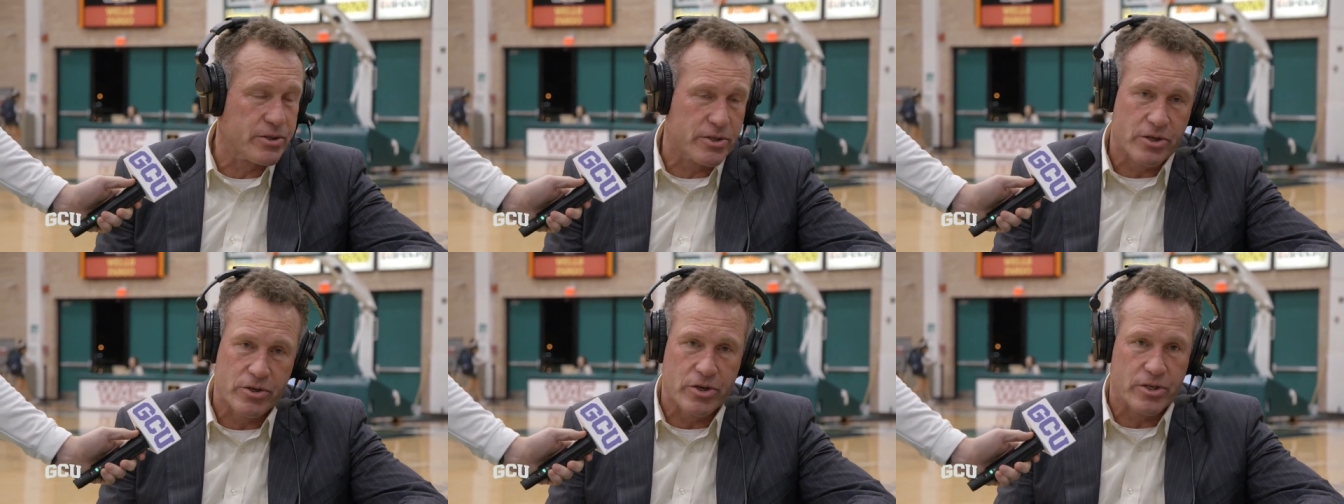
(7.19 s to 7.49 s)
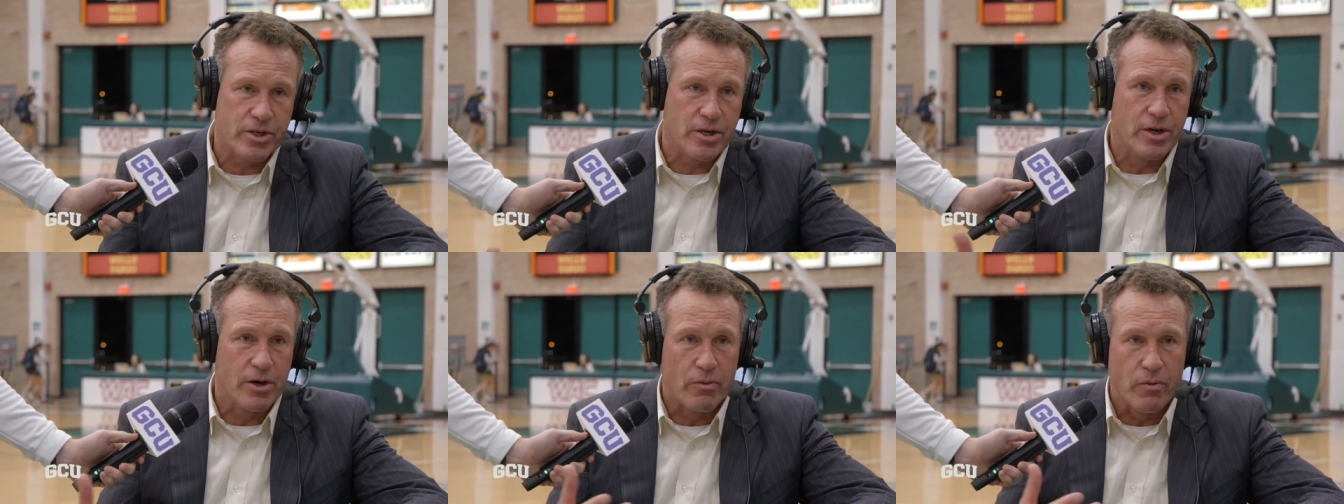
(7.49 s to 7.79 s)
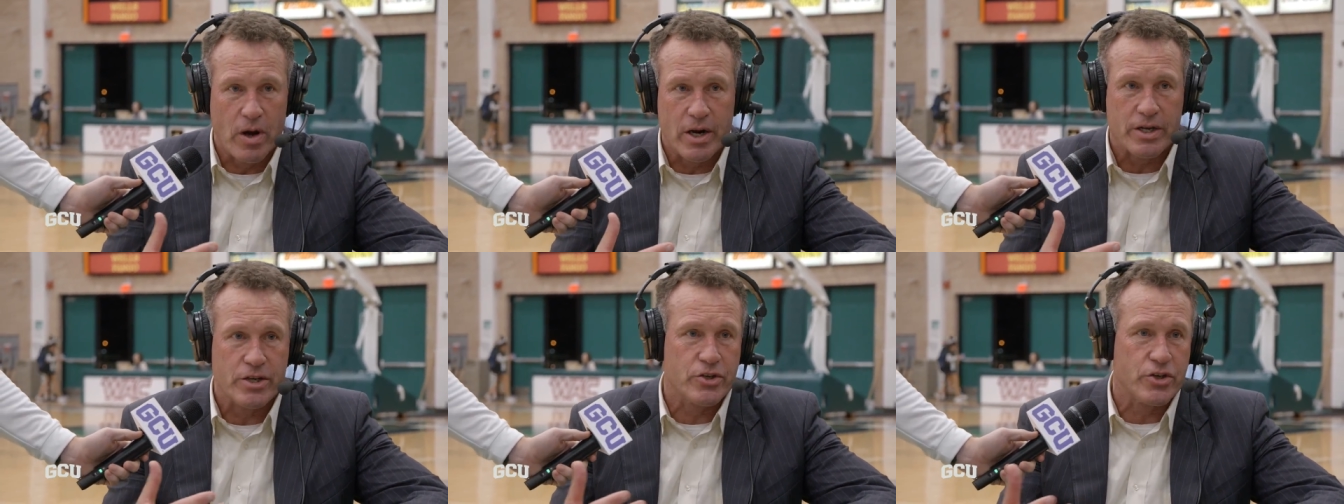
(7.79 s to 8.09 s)
They're just going
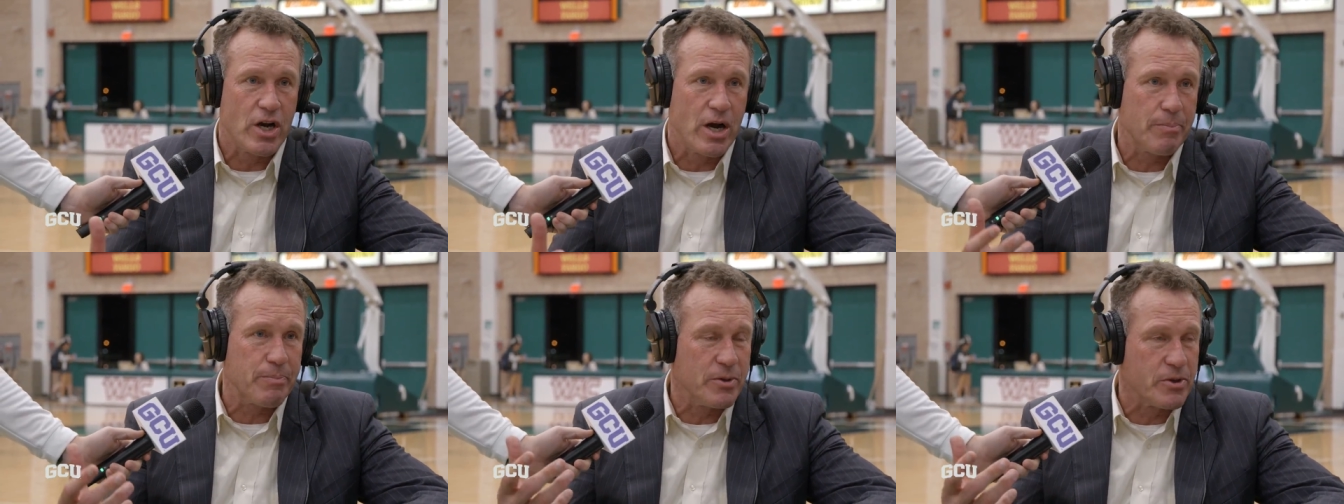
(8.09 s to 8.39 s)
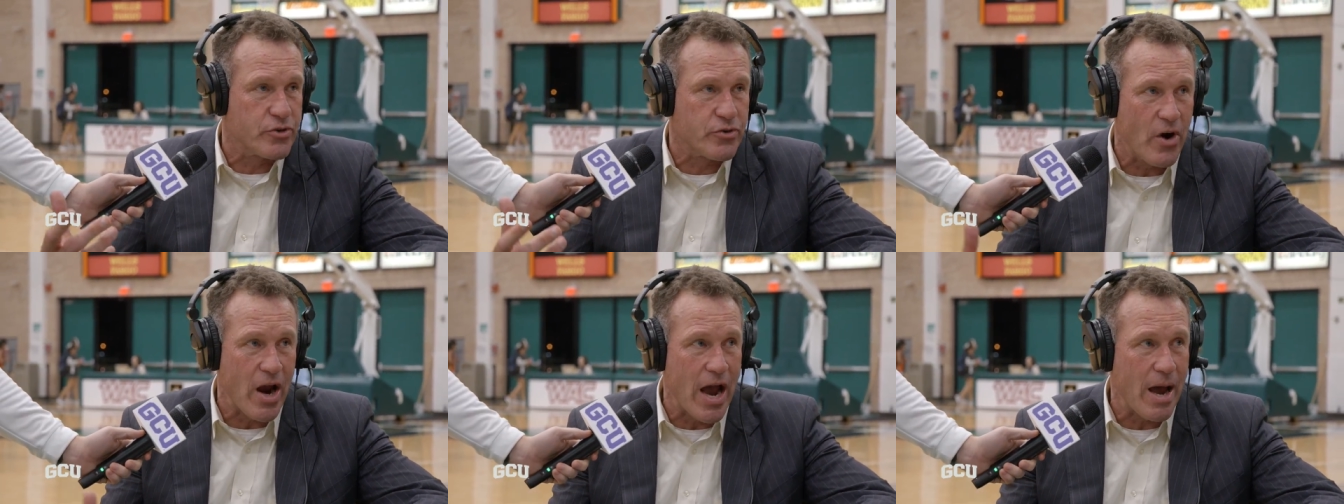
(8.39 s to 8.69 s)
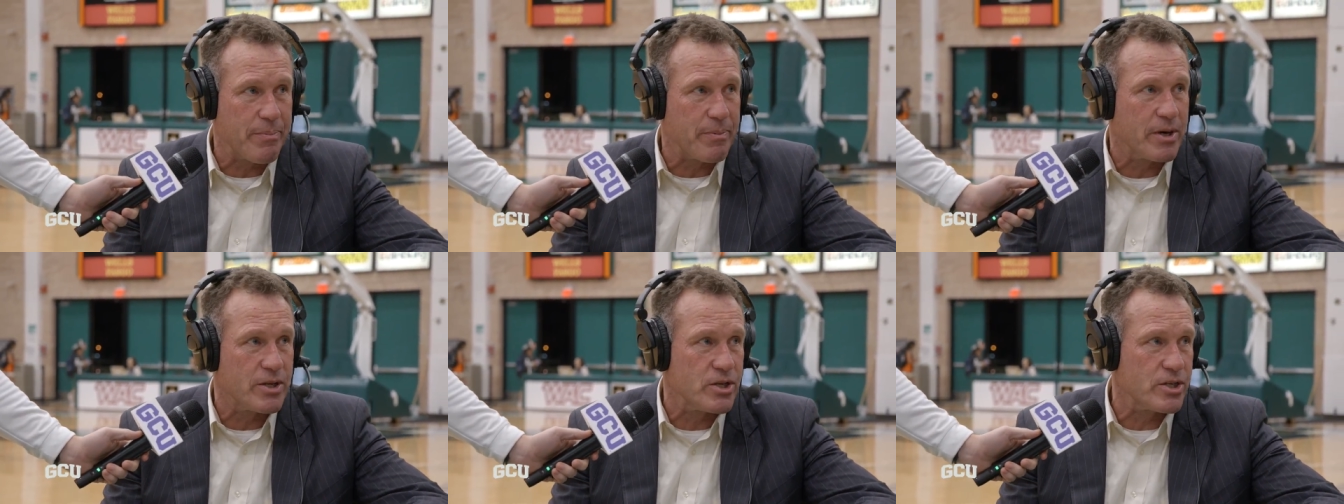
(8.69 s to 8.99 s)
to run and jump and
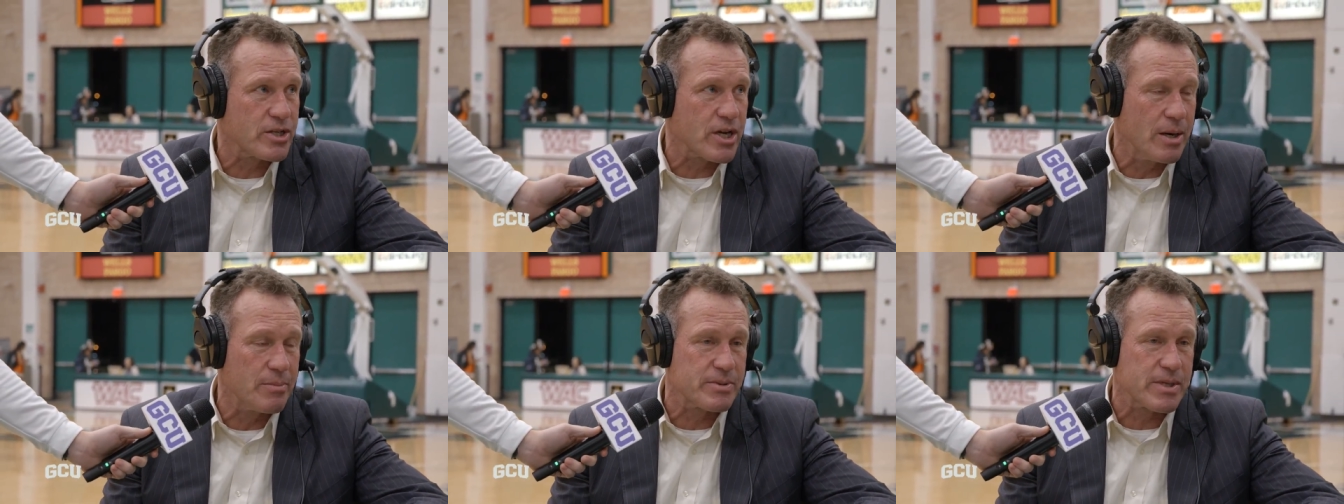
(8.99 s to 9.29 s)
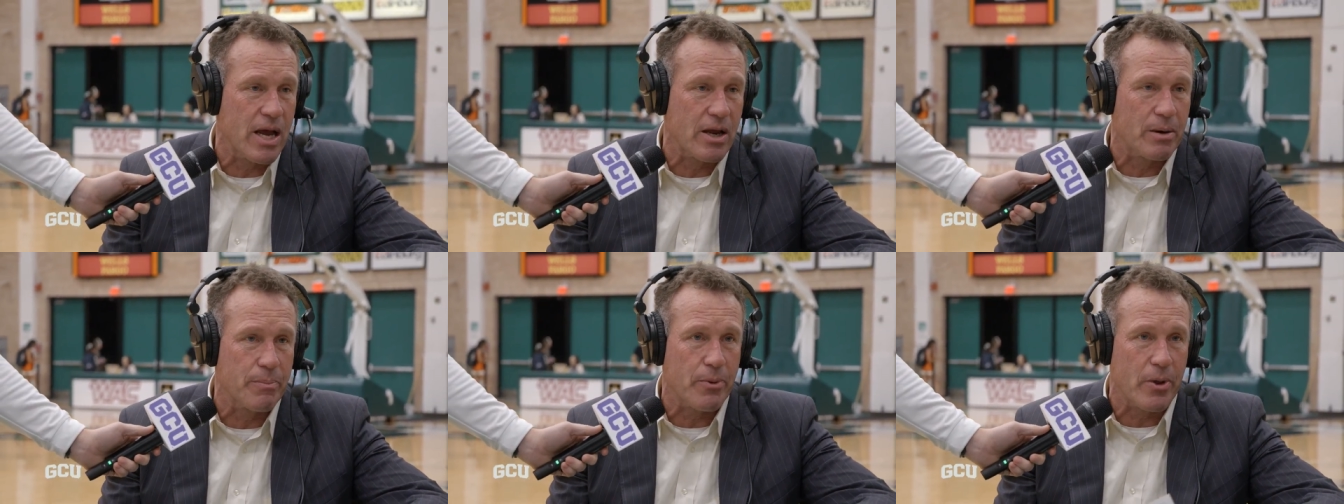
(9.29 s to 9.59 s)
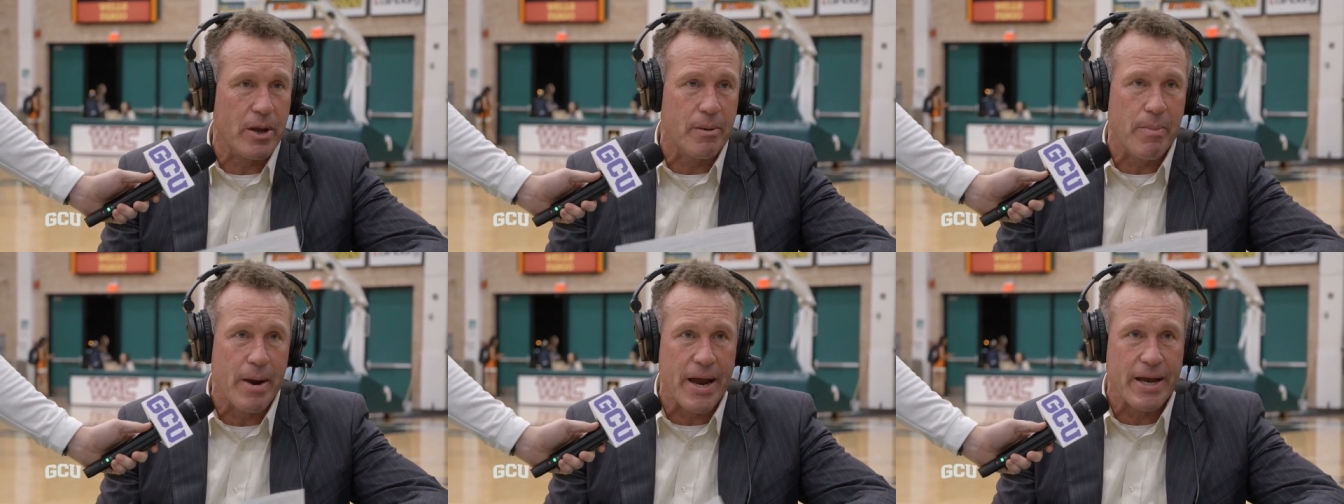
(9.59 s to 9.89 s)
trap. And it just comes down to
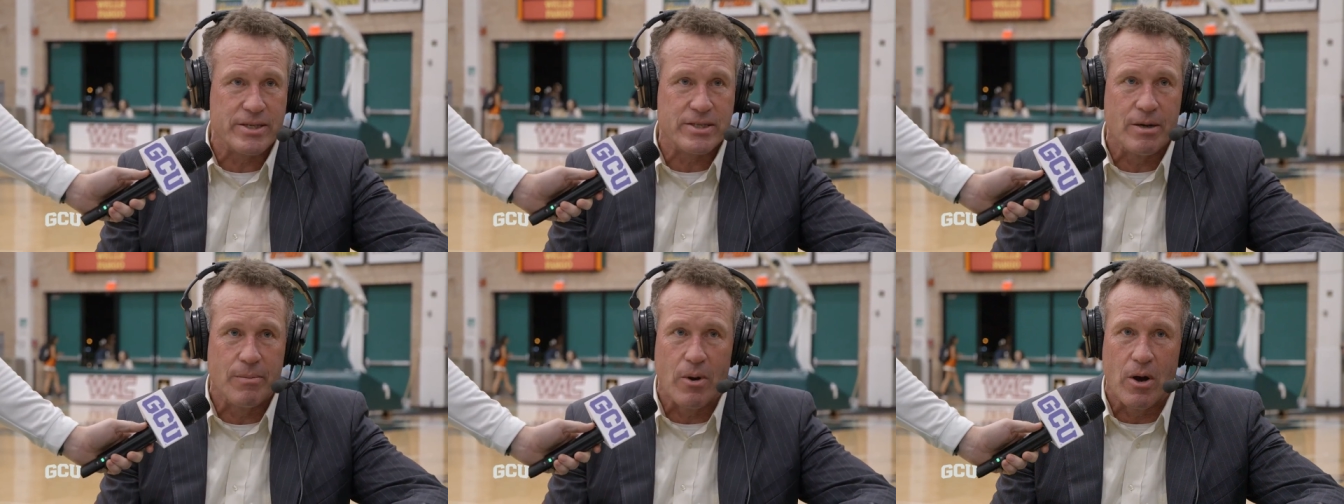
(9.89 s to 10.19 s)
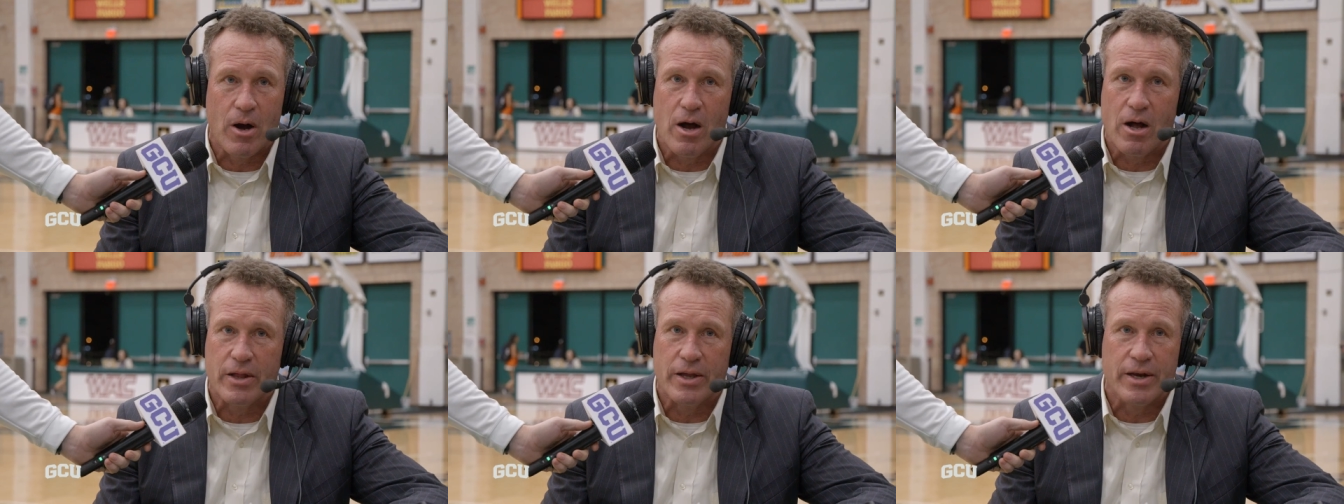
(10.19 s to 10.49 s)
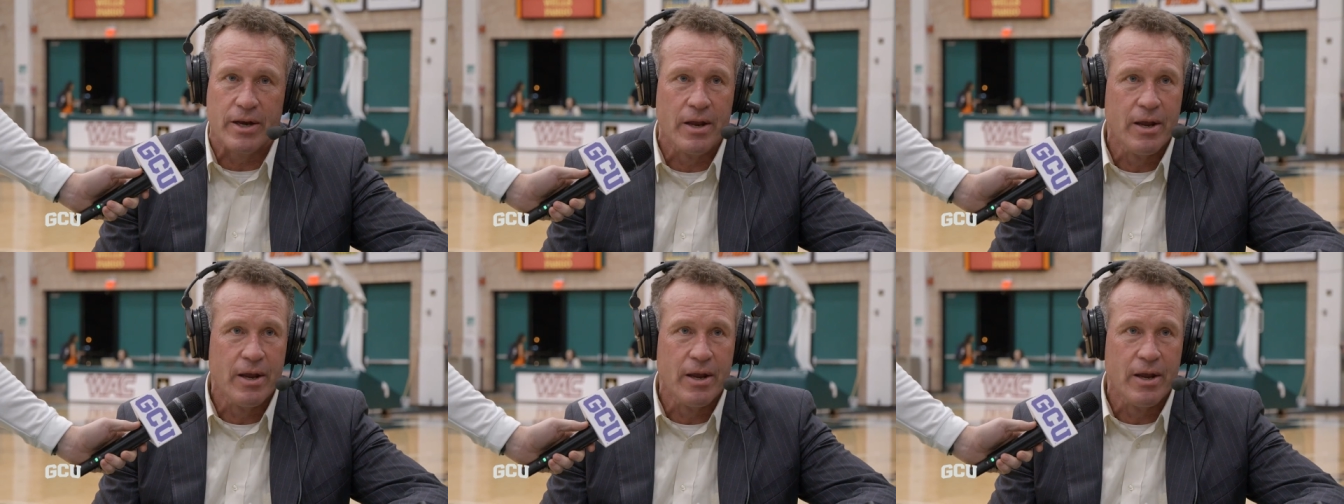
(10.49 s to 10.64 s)
playing basketball.